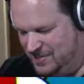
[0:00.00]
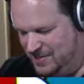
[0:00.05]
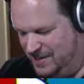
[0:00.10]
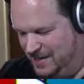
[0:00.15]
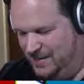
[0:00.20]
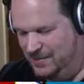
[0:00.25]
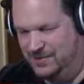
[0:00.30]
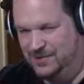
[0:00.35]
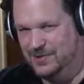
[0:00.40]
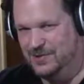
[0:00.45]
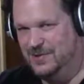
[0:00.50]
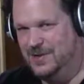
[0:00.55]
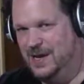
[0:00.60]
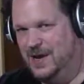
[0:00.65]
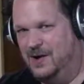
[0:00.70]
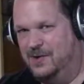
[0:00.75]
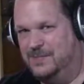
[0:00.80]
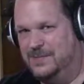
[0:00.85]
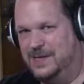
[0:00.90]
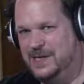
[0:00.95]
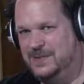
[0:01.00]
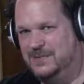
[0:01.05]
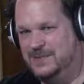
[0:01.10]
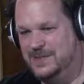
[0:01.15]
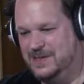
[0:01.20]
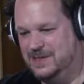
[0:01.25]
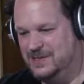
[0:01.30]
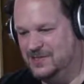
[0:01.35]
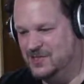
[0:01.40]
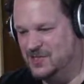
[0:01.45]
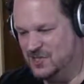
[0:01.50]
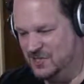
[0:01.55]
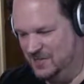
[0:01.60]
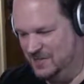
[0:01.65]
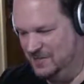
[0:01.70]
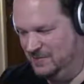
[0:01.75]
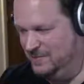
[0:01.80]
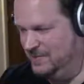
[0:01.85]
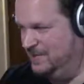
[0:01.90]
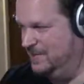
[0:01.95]
I don't know how many minutes
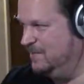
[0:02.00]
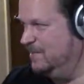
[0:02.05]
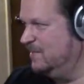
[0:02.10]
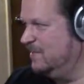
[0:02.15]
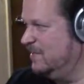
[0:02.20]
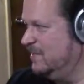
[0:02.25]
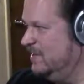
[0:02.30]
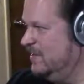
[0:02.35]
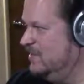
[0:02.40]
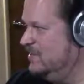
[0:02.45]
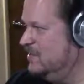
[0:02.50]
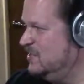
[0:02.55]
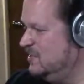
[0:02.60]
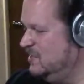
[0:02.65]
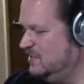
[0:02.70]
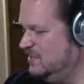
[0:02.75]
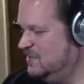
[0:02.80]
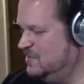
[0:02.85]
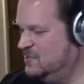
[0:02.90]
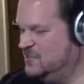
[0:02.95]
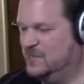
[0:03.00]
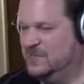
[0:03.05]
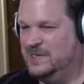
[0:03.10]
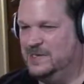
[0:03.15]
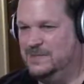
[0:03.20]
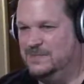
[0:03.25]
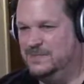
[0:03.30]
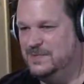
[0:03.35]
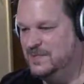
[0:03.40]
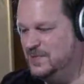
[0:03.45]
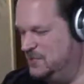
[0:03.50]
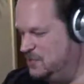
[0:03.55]
getting my arcade stick set up